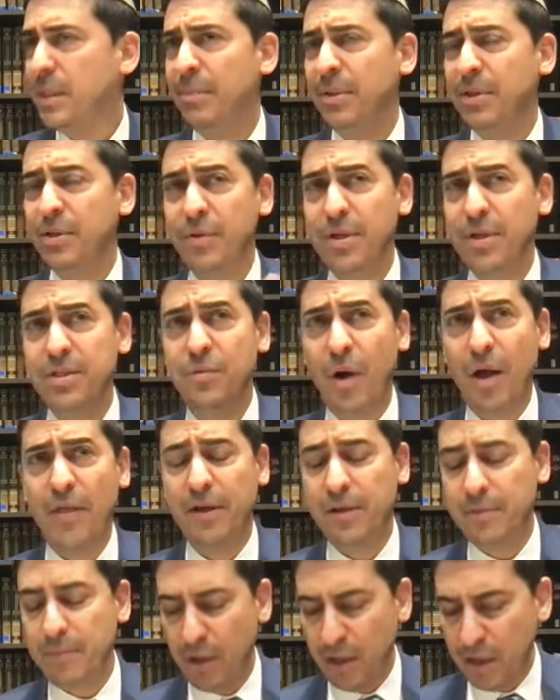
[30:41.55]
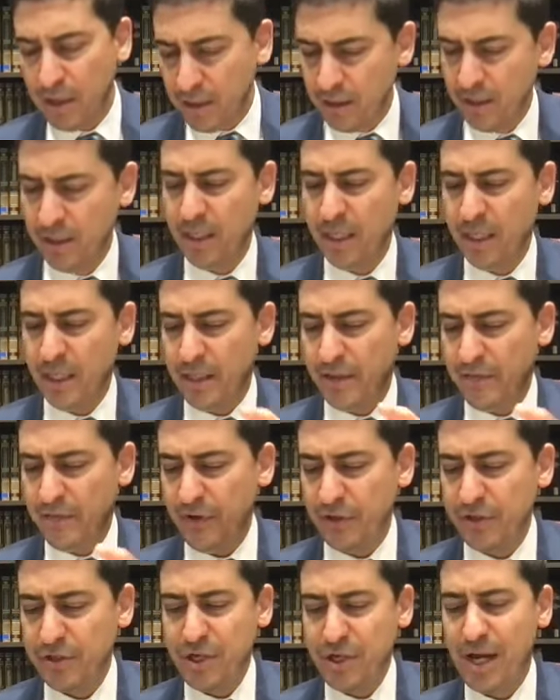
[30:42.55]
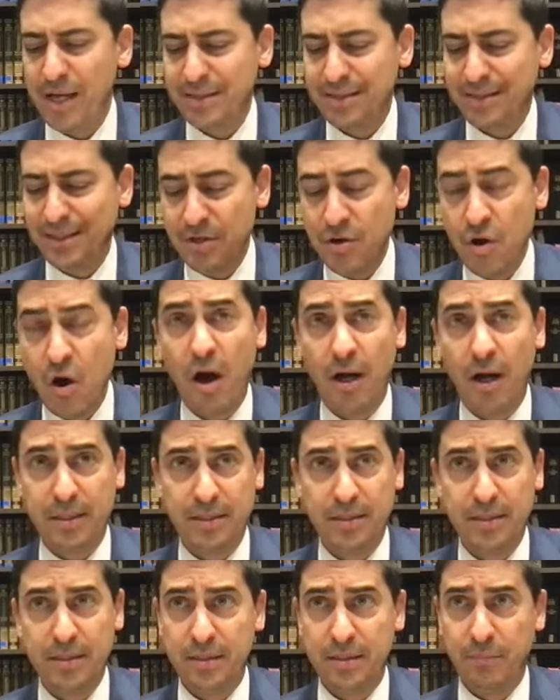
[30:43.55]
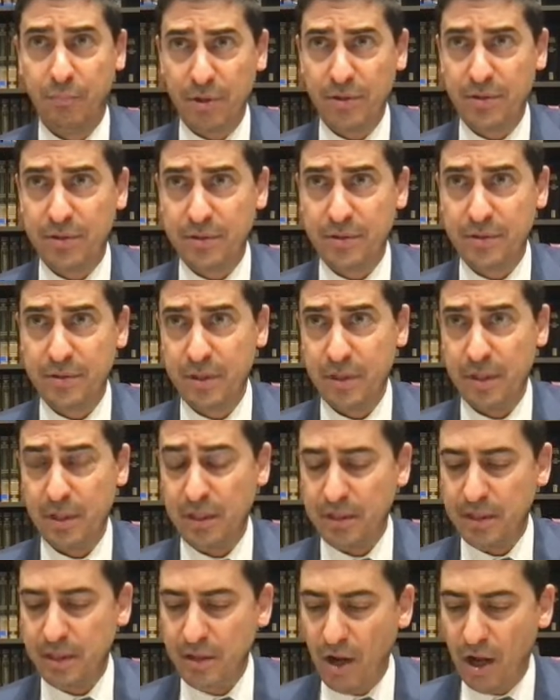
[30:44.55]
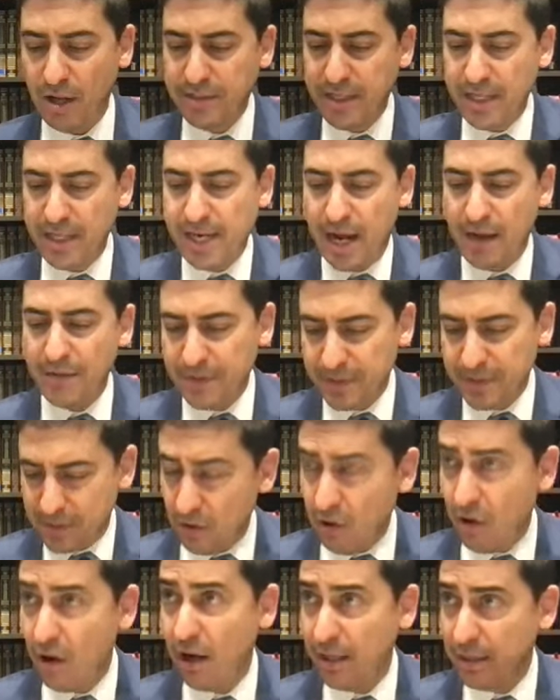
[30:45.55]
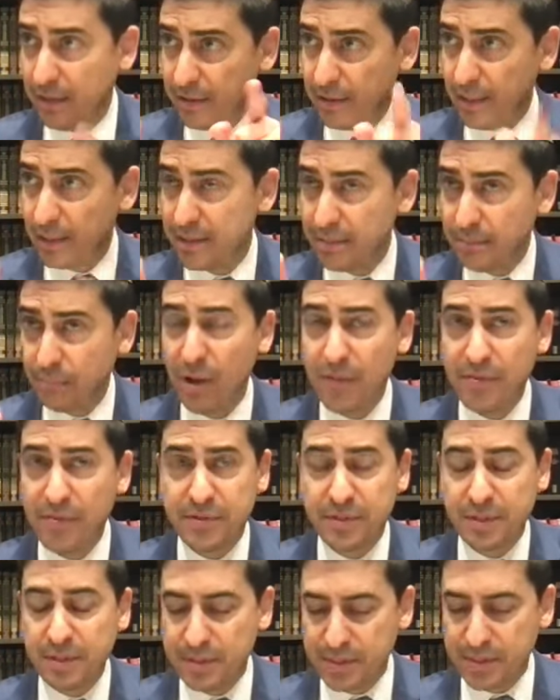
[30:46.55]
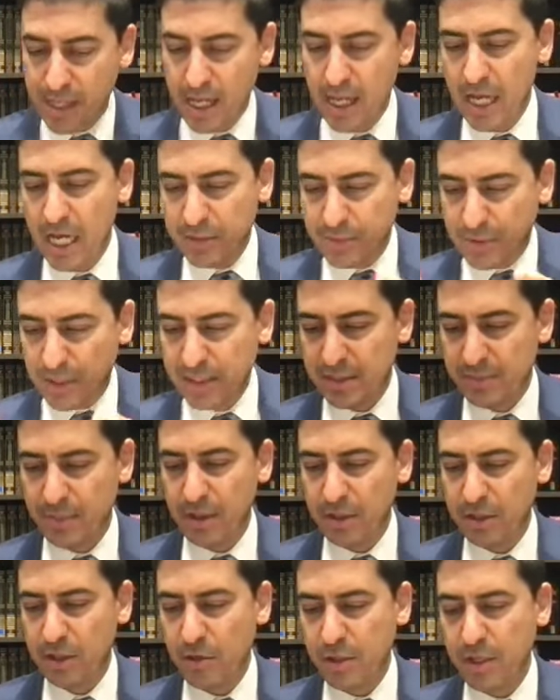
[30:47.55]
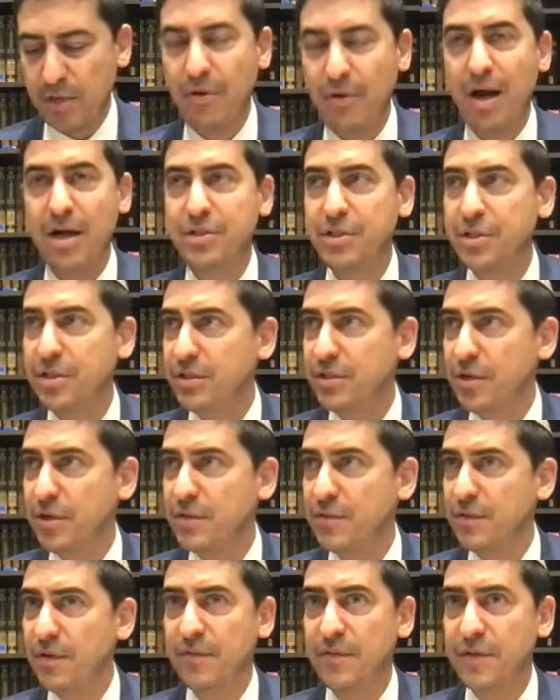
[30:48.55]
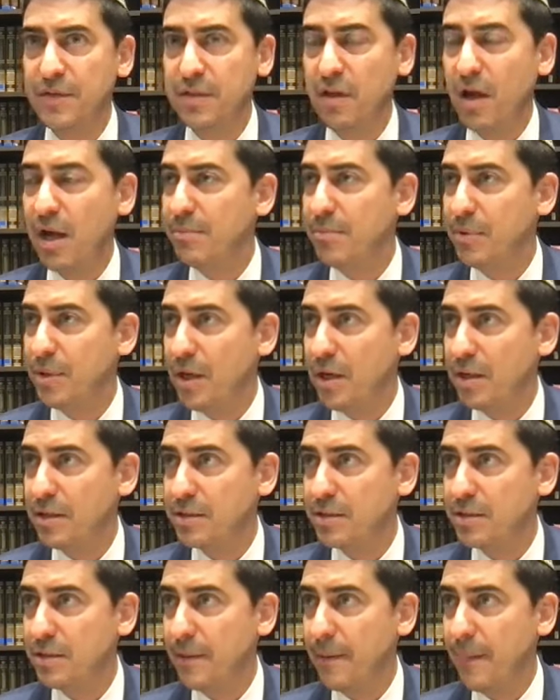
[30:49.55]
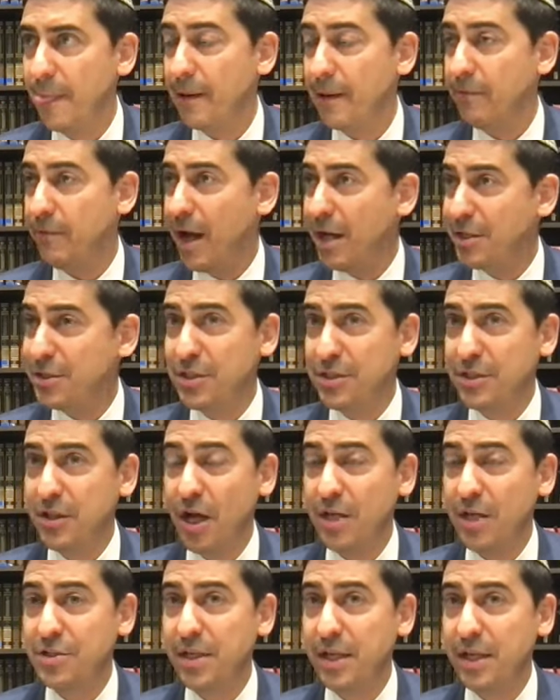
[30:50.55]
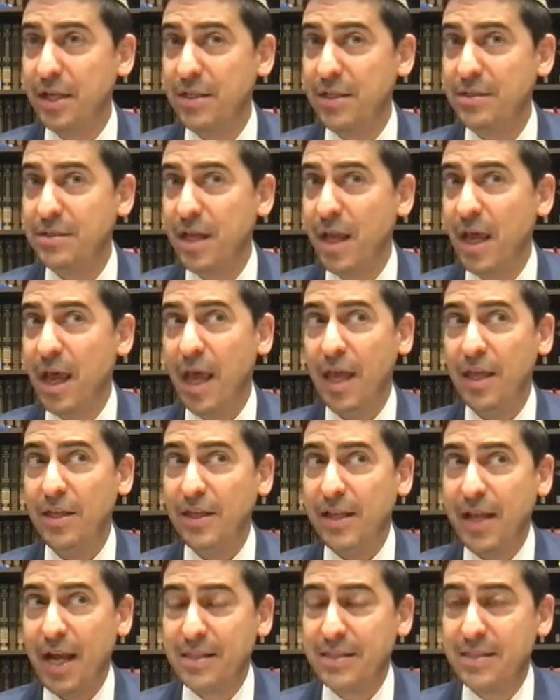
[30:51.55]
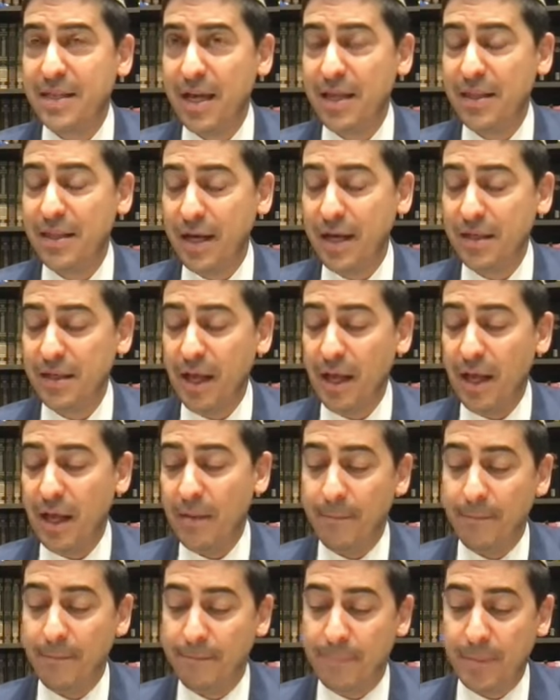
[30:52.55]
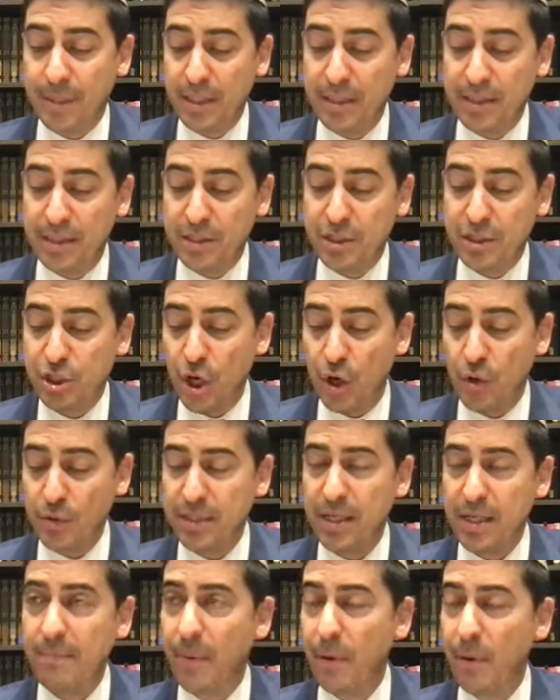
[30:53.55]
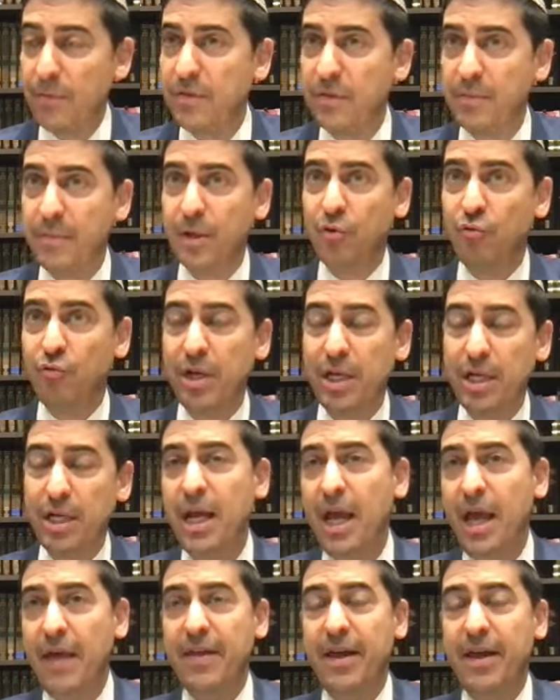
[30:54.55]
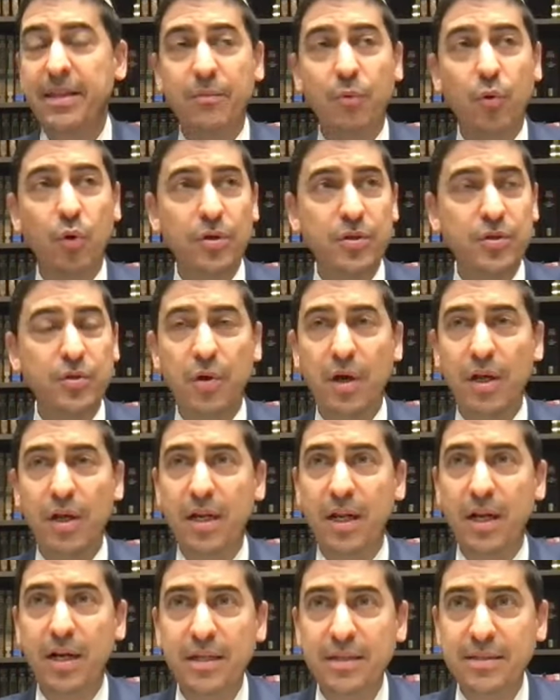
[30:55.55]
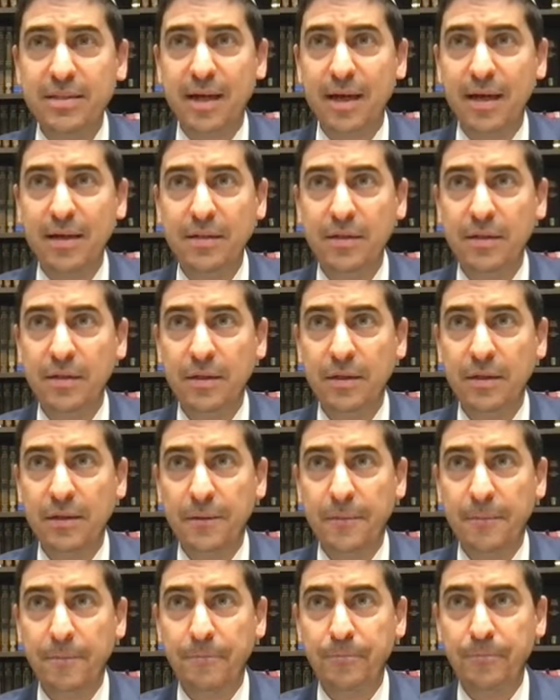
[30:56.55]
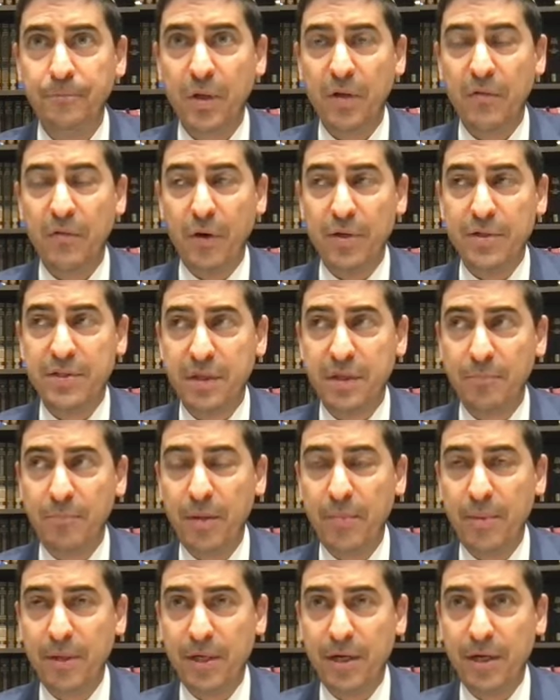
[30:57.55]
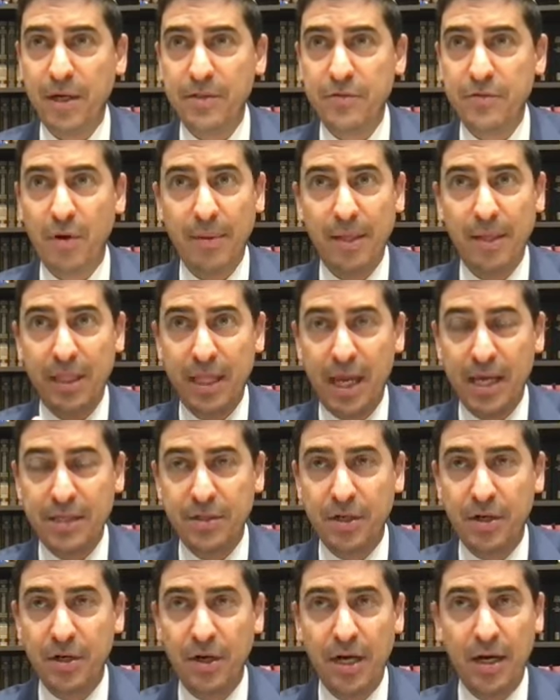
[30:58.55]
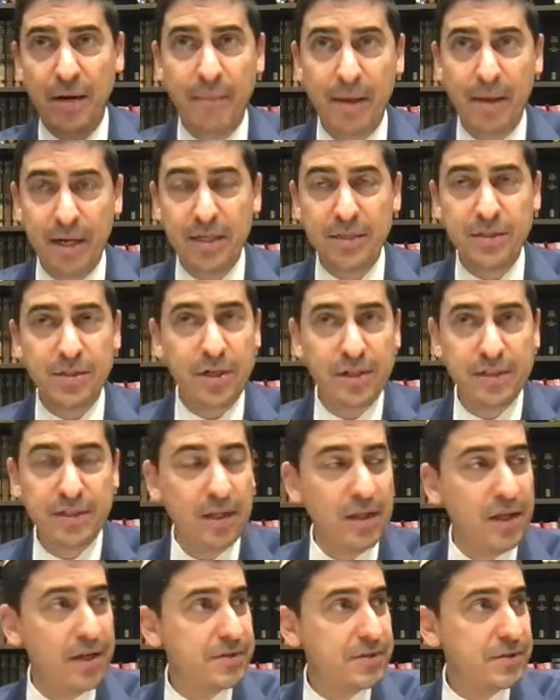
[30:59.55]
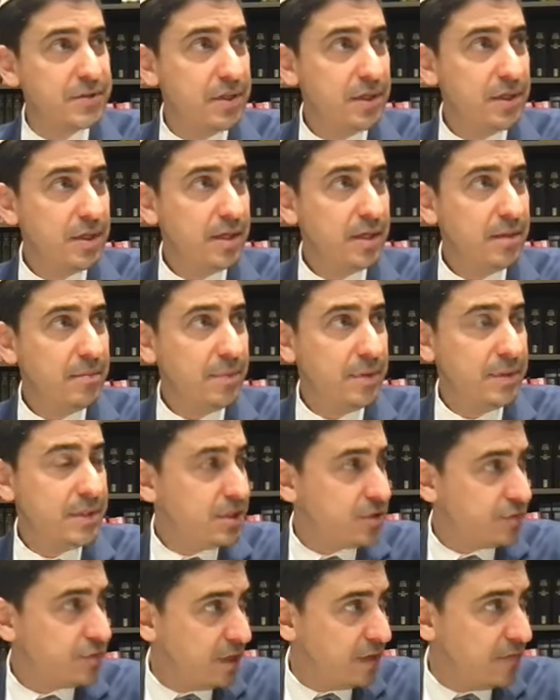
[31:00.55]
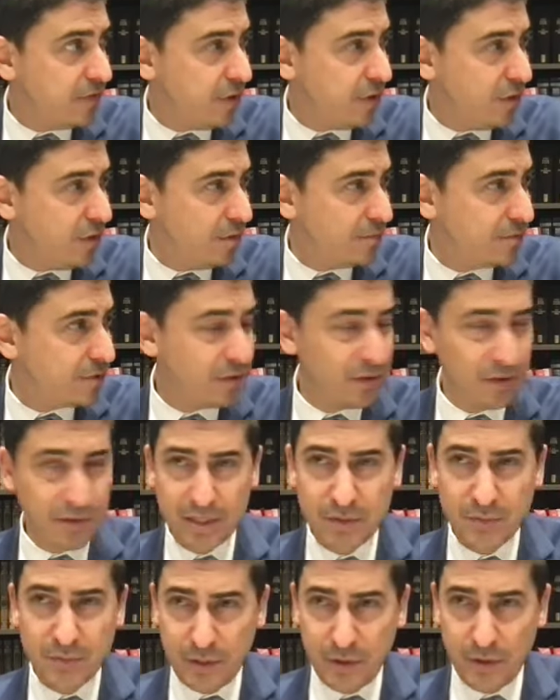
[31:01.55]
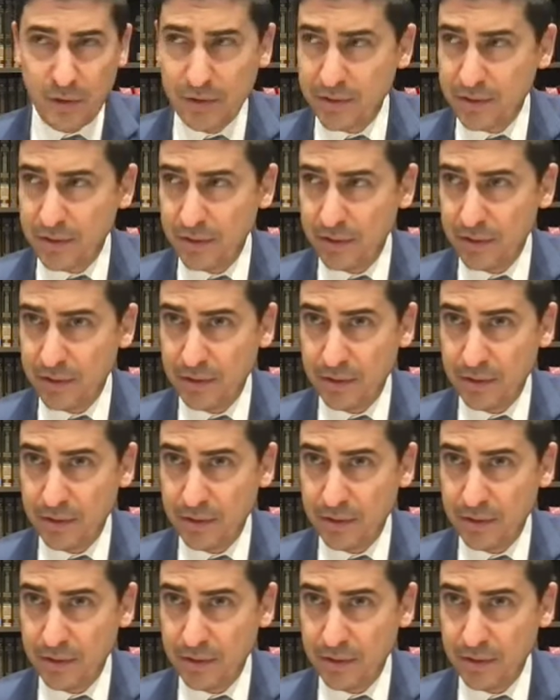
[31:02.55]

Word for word: But the reason why the Gemara, the Vilna Shas, did not, the printers, did not take out this line that's in parentheses is because the machloket Rashi and Tosfot if this line belongs. Rashi's logic is you can't say that this shows that both of them agree that the world was created in Nissan, very simply because Rabbi Eliezer in a minute is going to tell us Betishra Nifra Olam. Oh, so clearly that's what he holds.